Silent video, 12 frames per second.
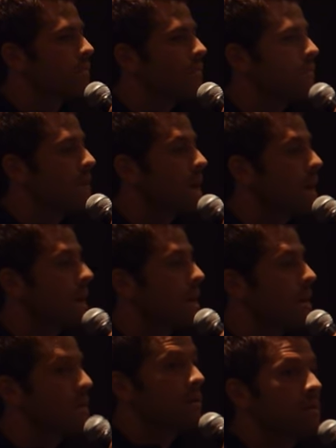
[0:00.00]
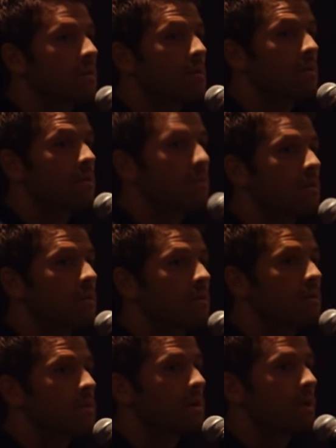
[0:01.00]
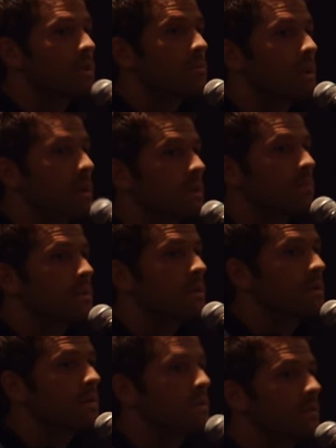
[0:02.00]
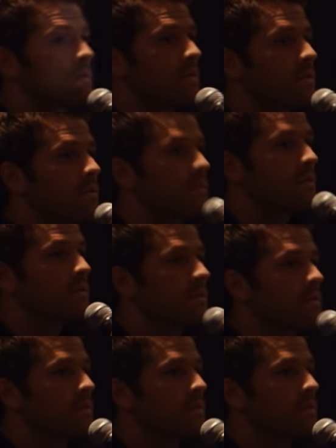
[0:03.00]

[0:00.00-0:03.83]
Stonehenge Apocalypse. Stonehenge Apocalypse. Yeah.